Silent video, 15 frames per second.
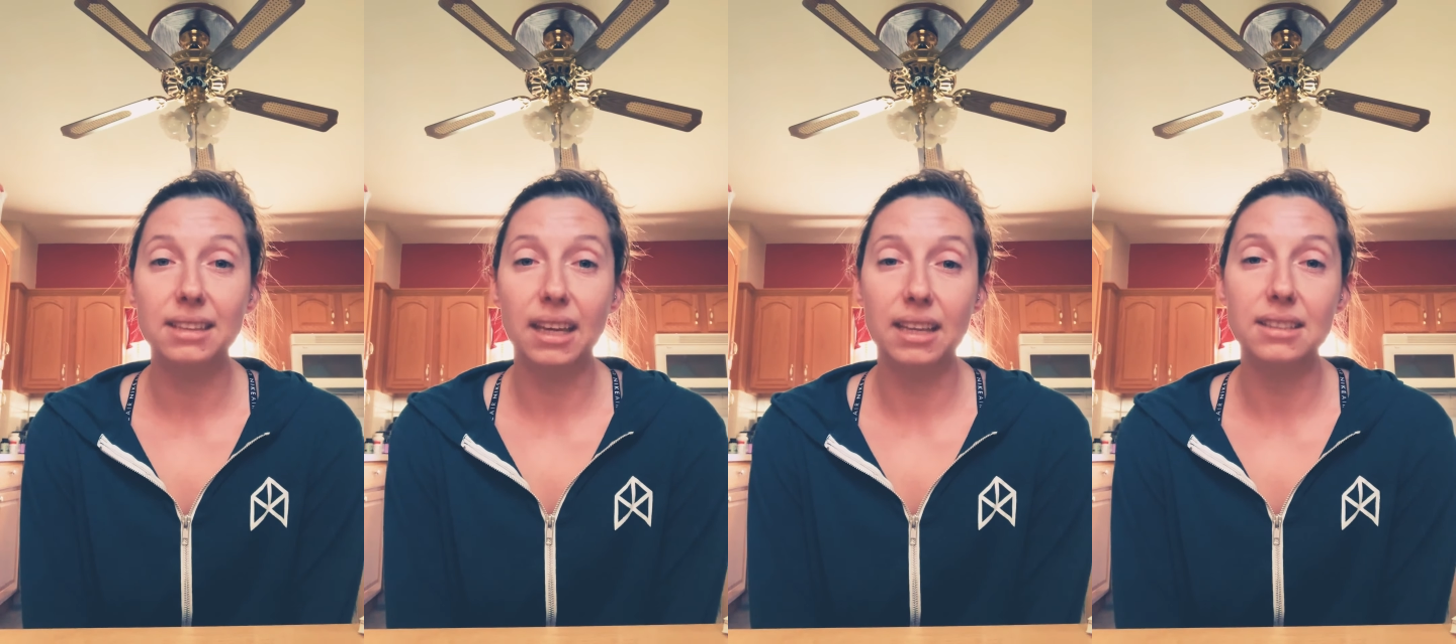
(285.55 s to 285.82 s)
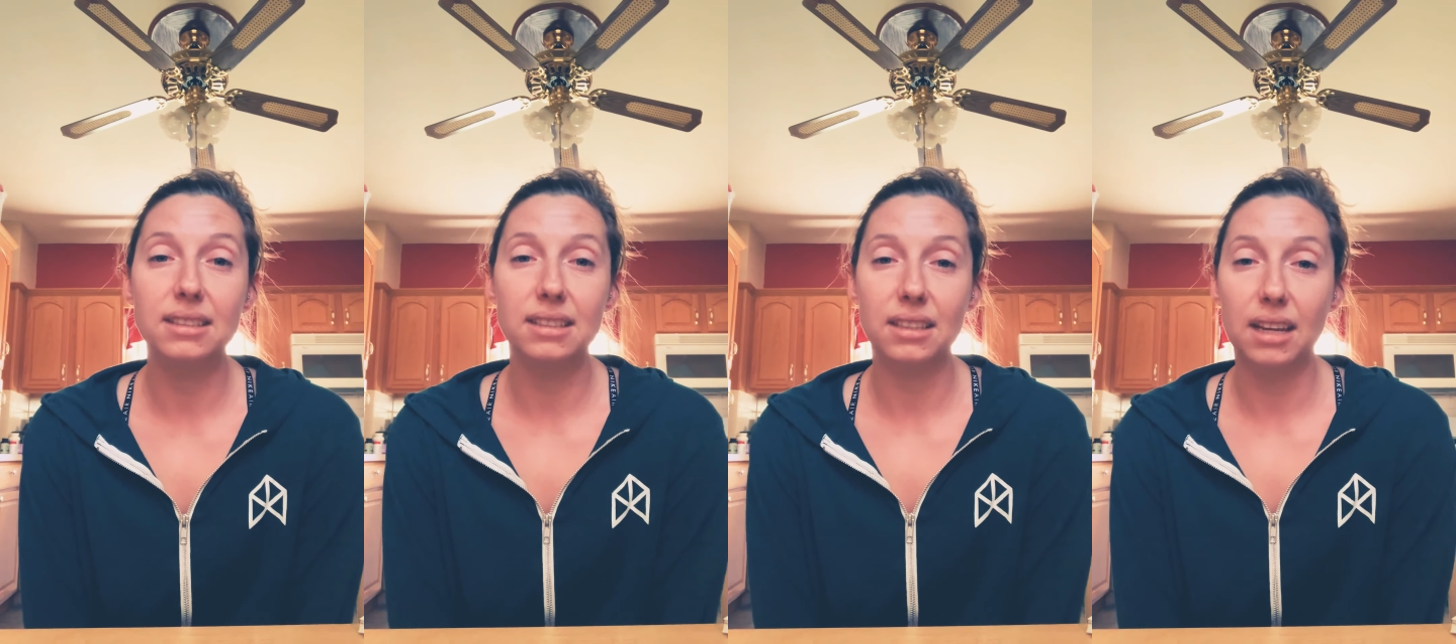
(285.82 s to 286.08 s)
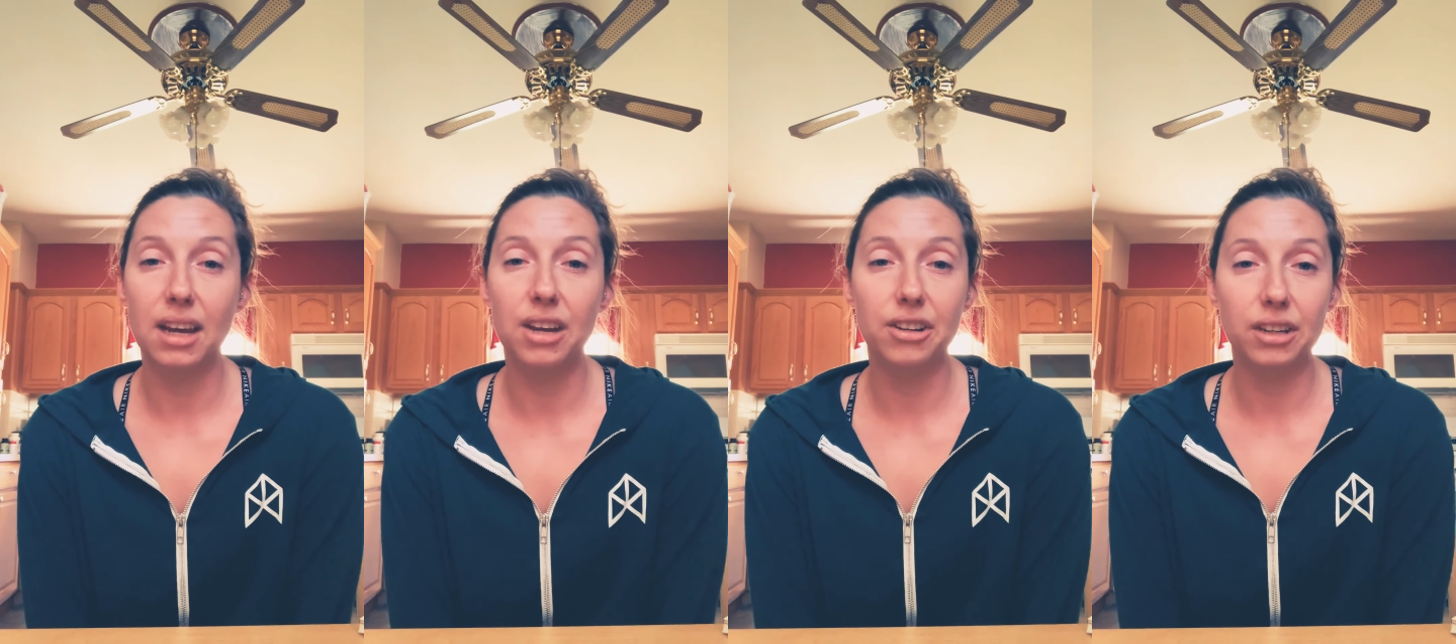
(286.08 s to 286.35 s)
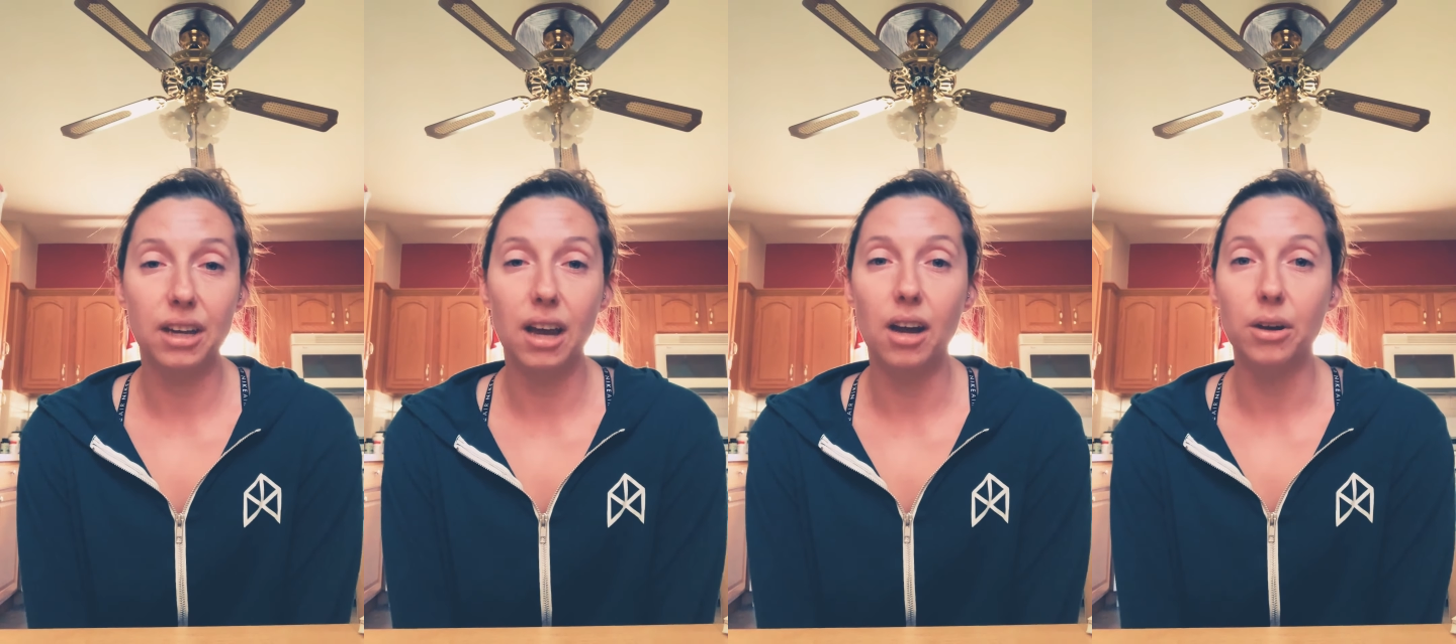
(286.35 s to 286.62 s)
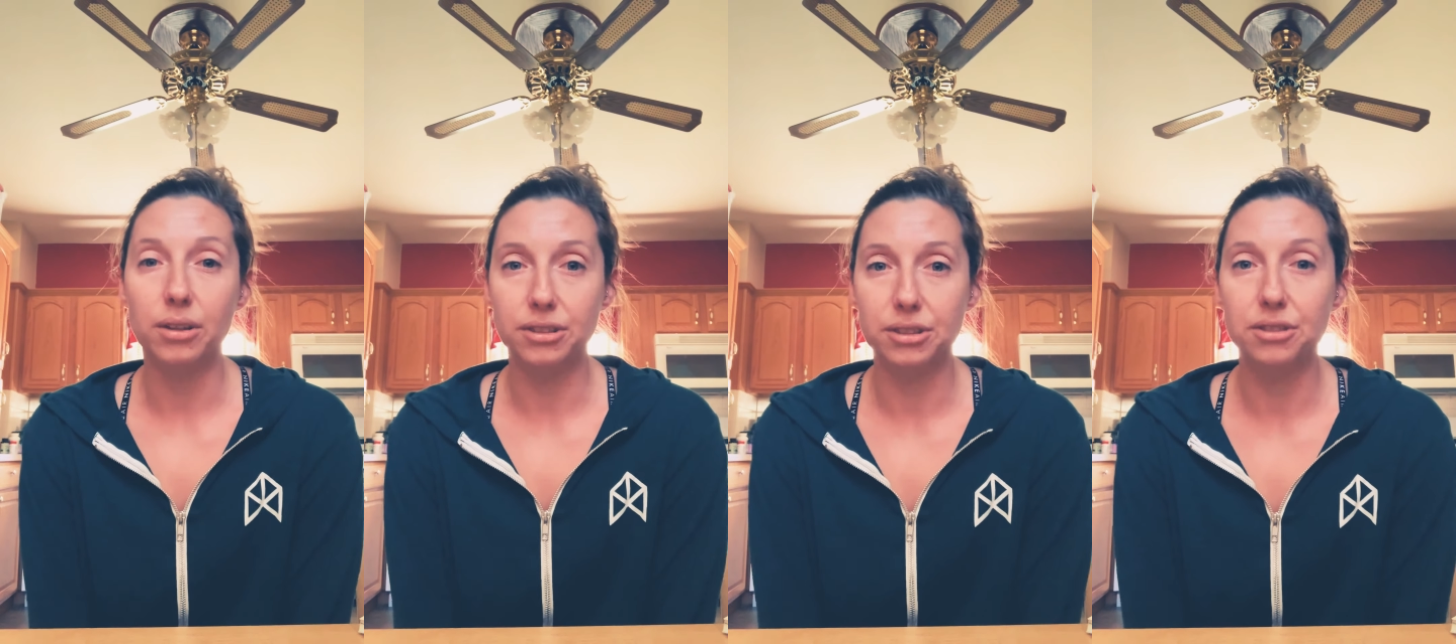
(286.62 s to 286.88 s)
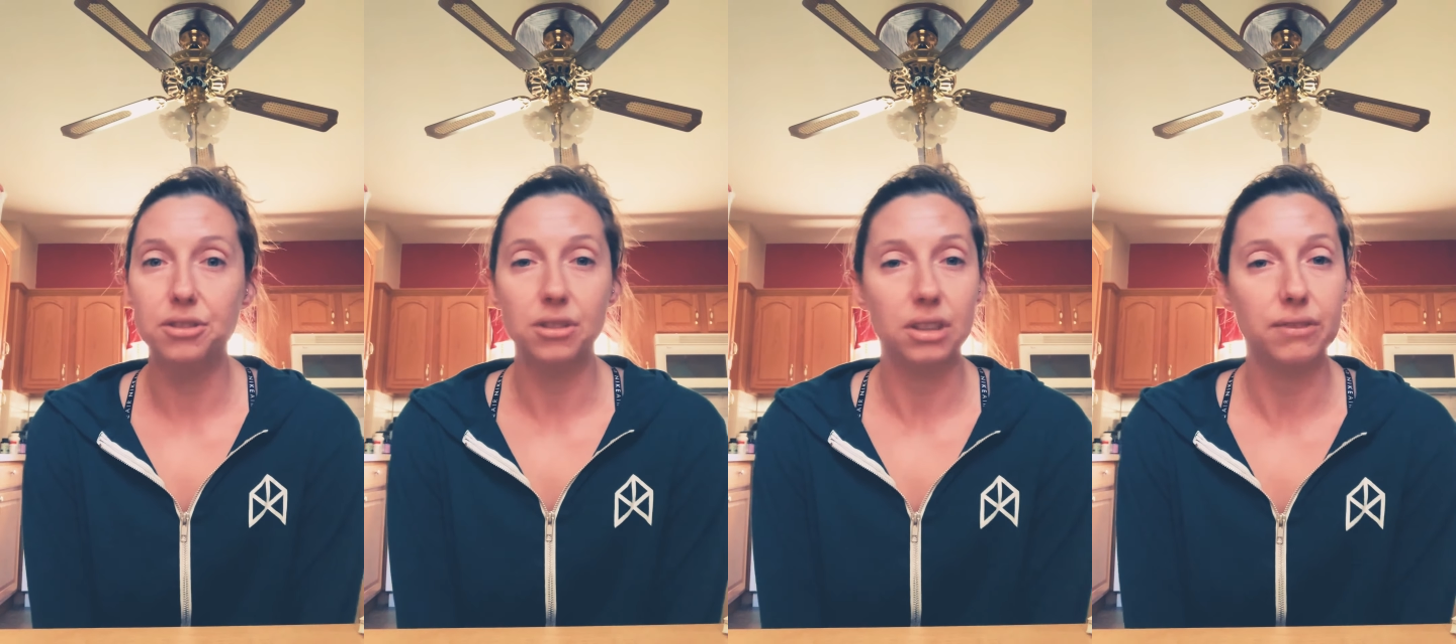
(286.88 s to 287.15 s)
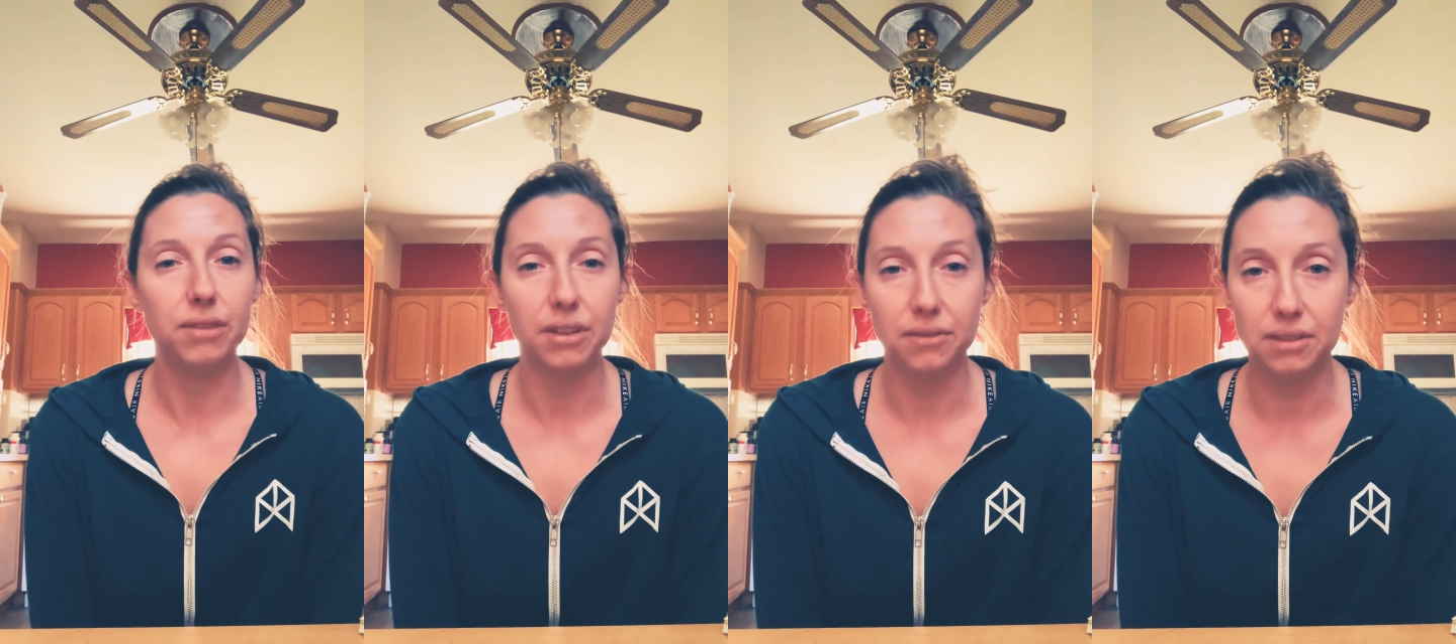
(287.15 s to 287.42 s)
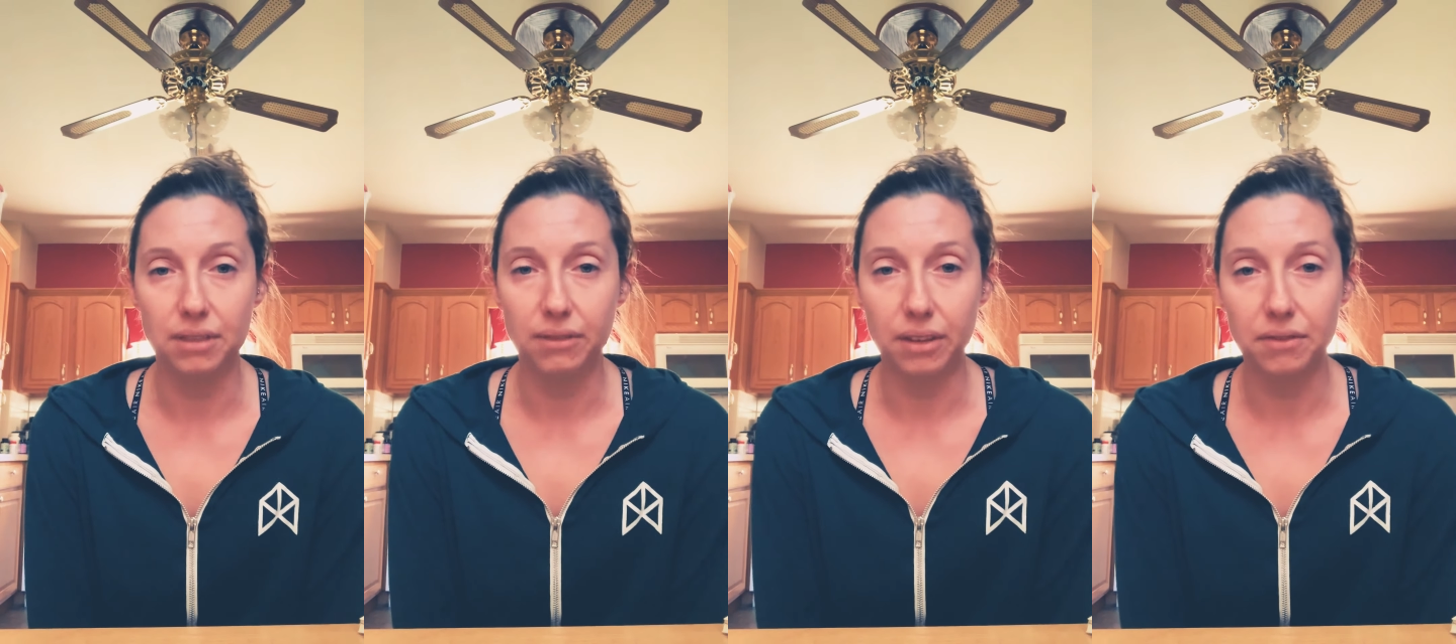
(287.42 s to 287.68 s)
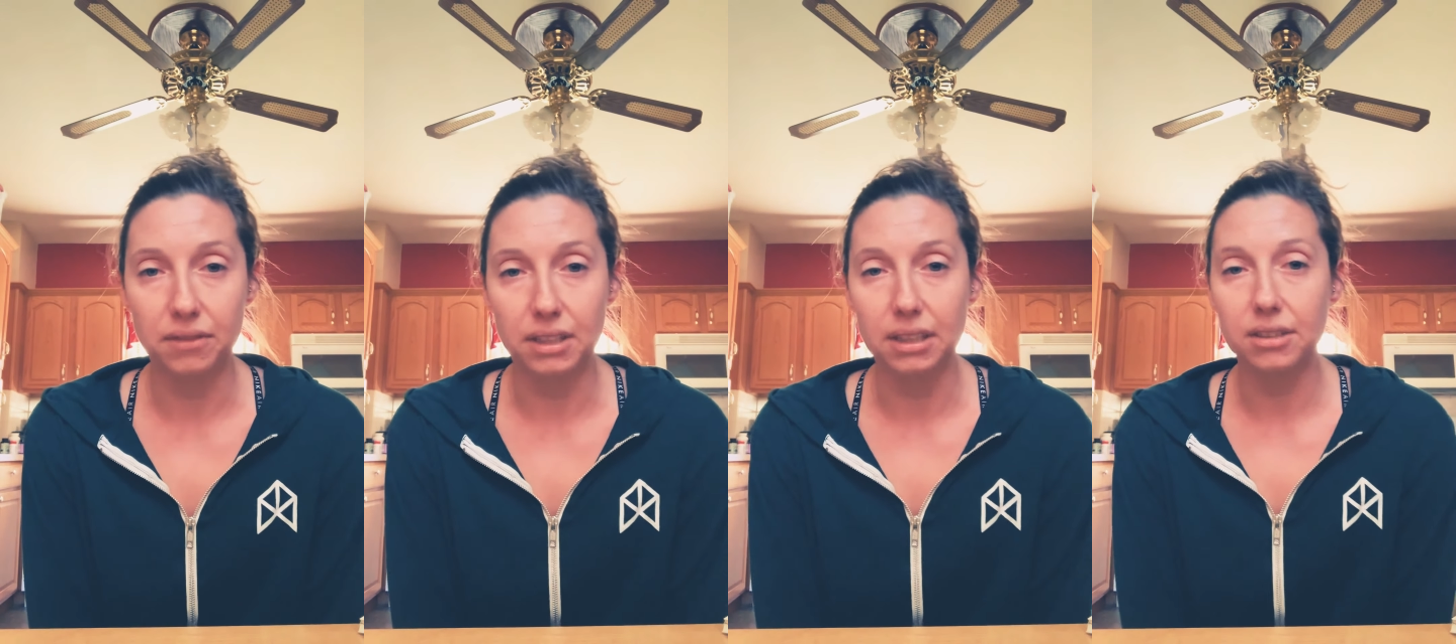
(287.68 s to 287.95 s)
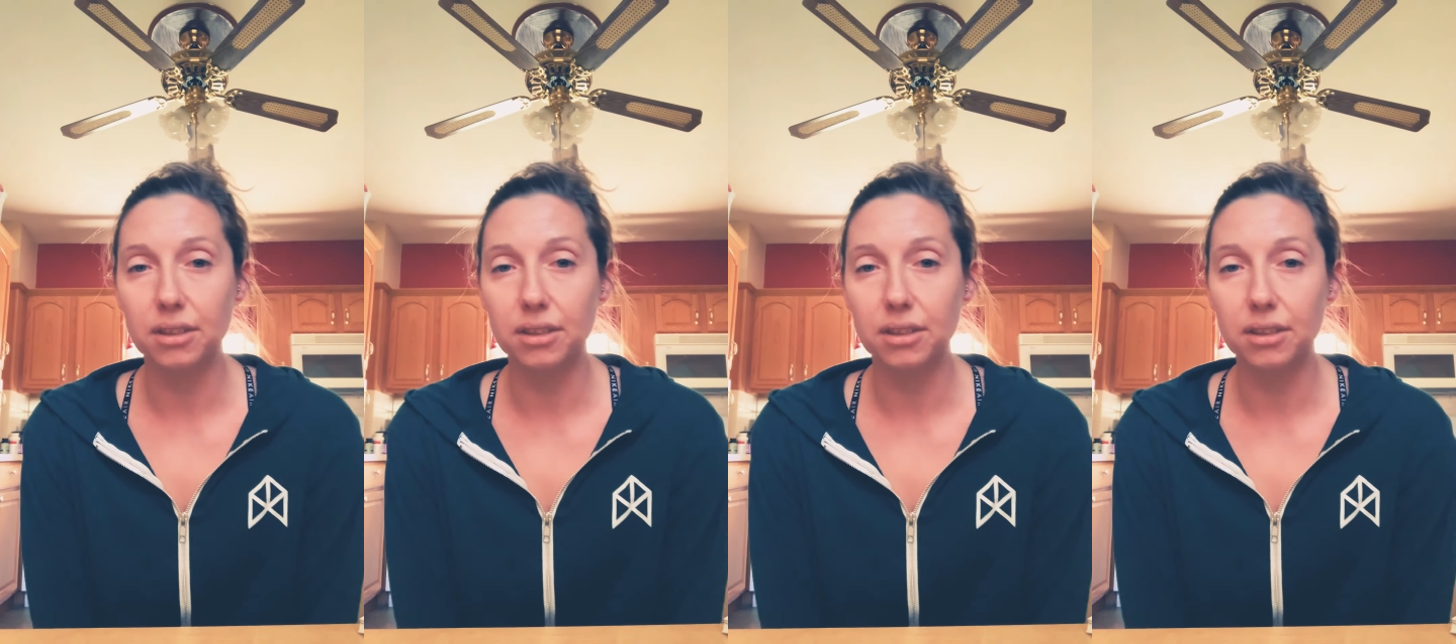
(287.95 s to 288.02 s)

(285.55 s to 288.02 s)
case scenario is usually 50-50.